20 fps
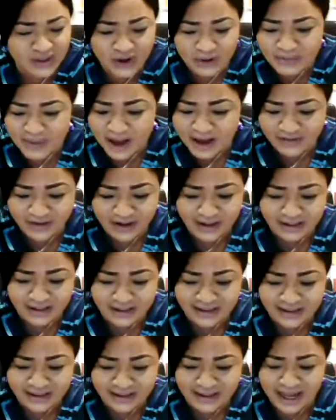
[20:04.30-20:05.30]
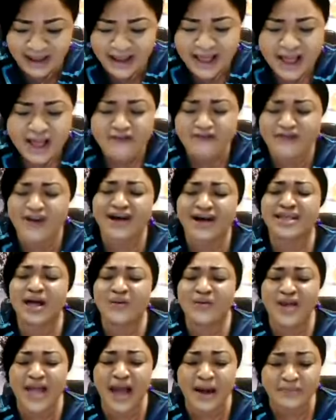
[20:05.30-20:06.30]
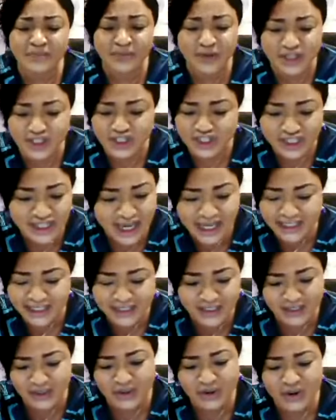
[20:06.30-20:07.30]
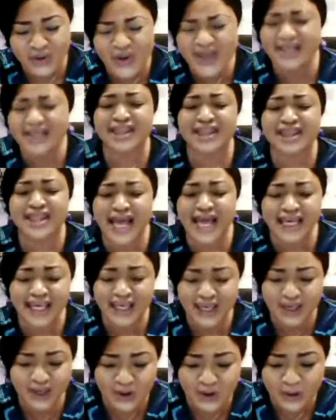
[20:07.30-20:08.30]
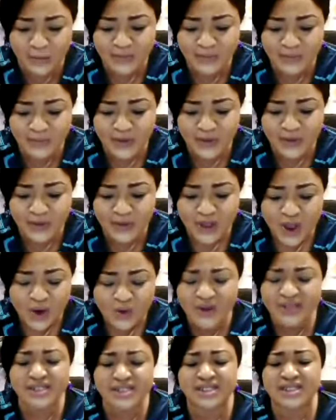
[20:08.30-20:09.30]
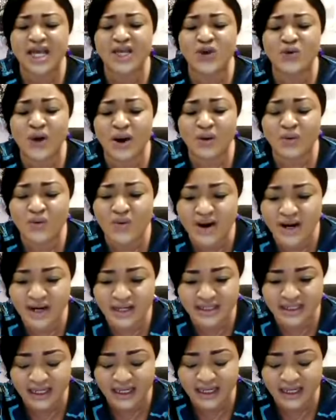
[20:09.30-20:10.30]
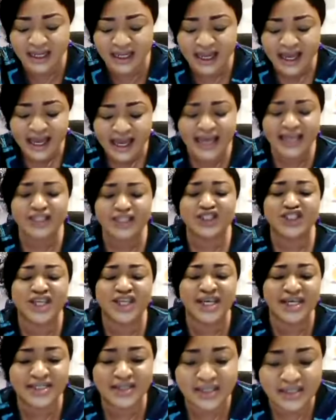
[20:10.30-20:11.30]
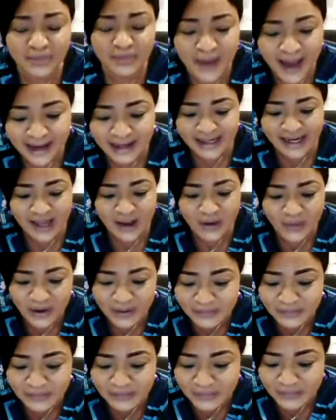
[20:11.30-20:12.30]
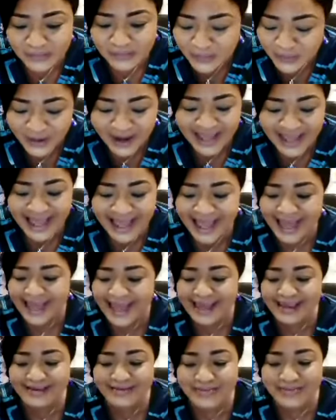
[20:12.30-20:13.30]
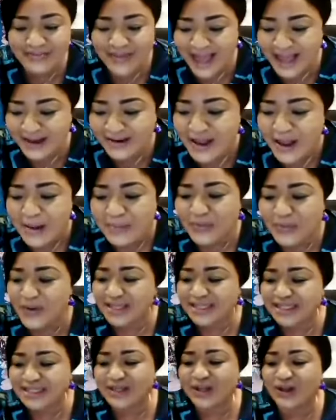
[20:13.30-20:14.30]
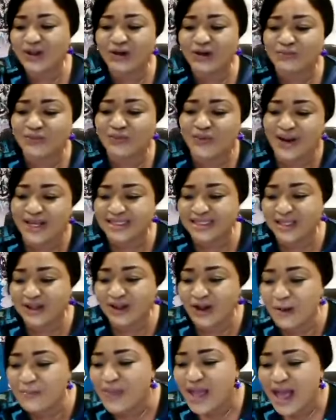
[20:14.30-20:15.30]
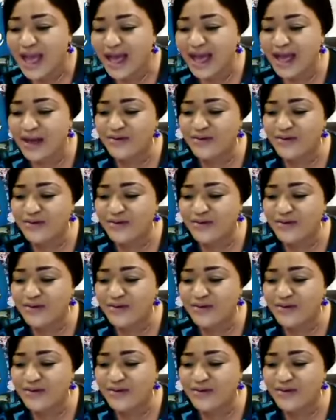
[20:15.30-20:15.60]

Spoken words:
into your marvelous light? Father, we appreciate you. We thank you. We say you are worthy. In Jesus' mighty name we pray. Amen. Praise the Lord. Praise the Lord.